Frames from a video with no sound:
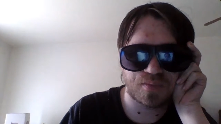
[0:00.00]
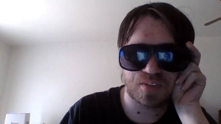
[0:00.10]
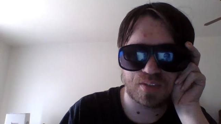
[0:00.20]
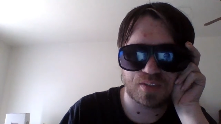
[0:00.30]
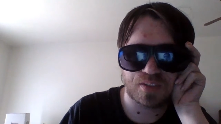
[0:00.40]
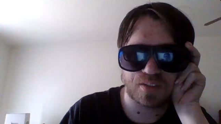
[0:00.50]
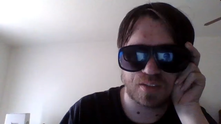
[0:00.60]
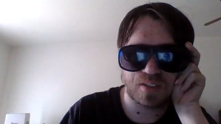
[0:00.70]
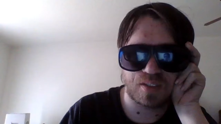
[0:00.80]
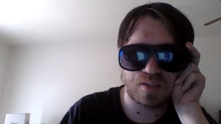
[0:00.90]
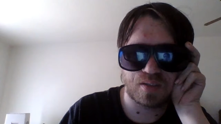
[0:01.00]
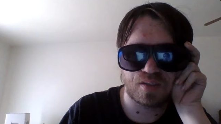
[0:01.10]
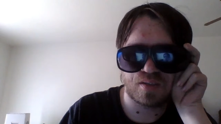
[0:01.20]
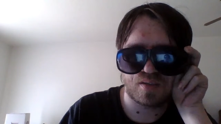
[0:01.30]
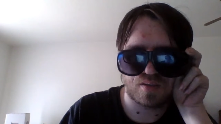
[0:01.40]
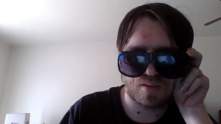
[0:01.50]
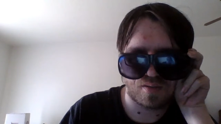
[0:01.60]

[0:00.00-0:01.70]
No one is speaking in this clip.